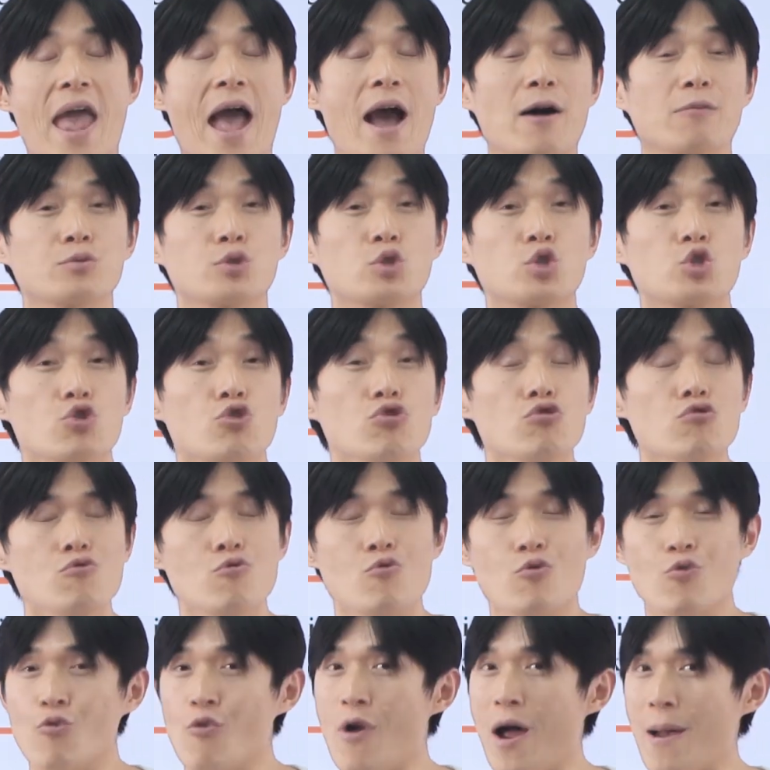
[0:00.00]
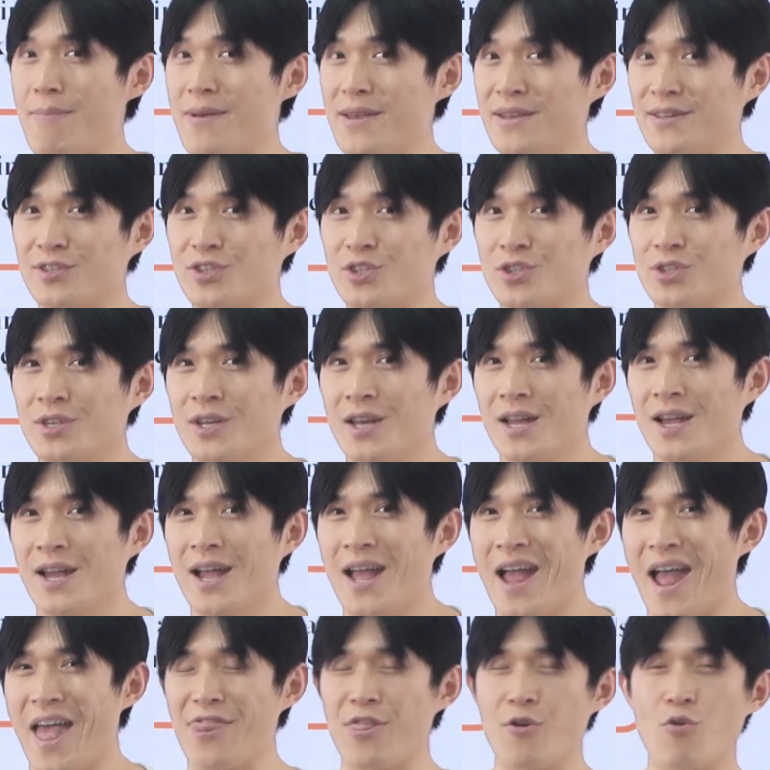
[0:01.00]
have 2 rabbits,
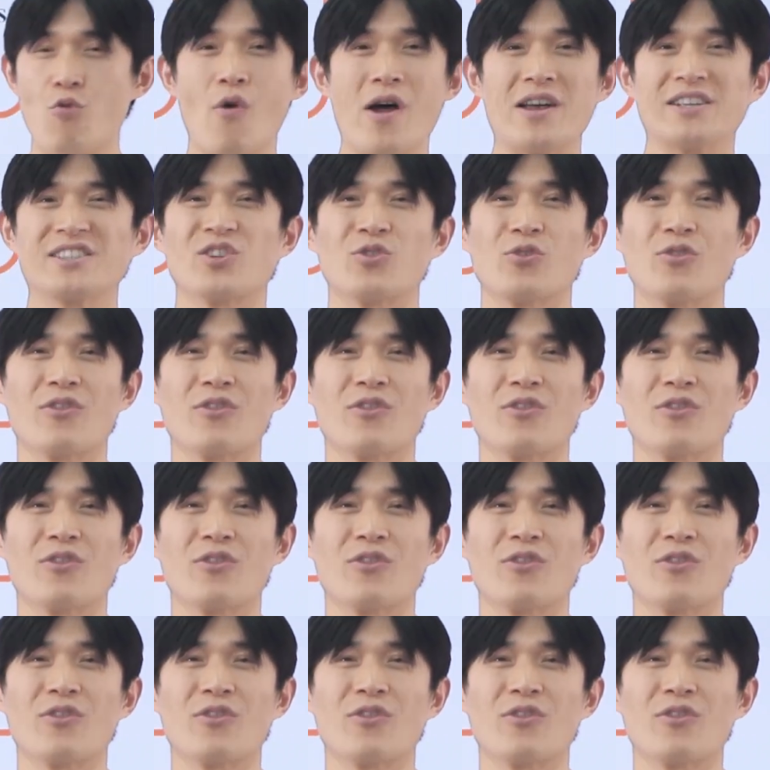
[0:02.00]
and the rest